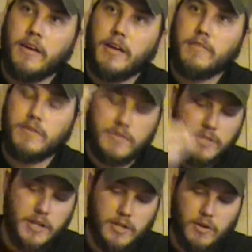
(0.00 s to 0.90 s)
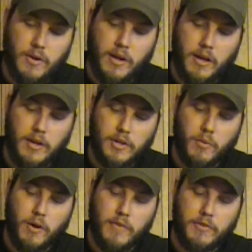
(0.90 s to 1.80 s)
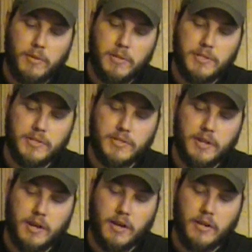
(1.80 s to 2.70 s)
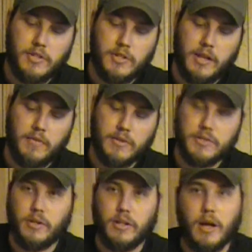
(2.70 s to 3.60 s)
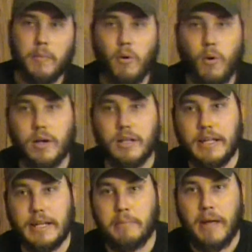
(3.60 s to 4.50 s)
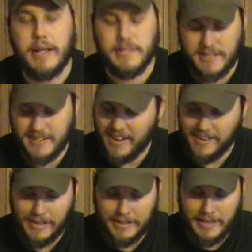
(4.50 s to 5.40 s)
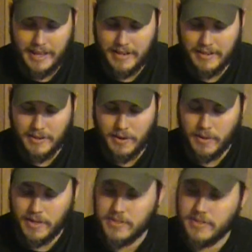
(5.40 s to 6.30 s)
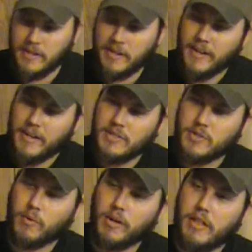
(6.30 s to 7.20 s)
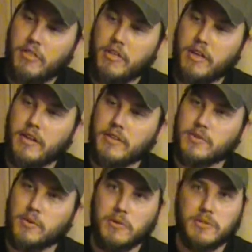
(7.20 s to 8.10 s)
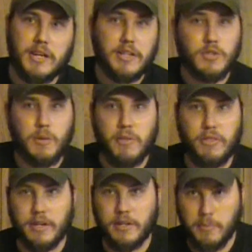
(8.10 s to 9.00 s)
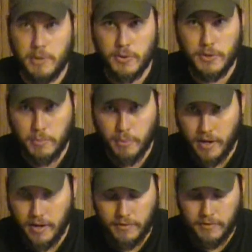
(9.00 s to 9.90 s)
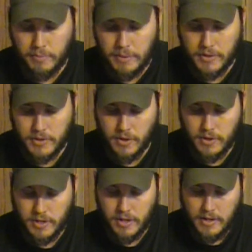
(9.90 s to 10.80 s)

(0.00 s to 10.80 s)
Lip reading: if you've seen your wife or your missus, she'll have those little pore cleaning pads. It's kind of like that, you know. It's really thin. It's almost like super thin communion bread if you've been to church.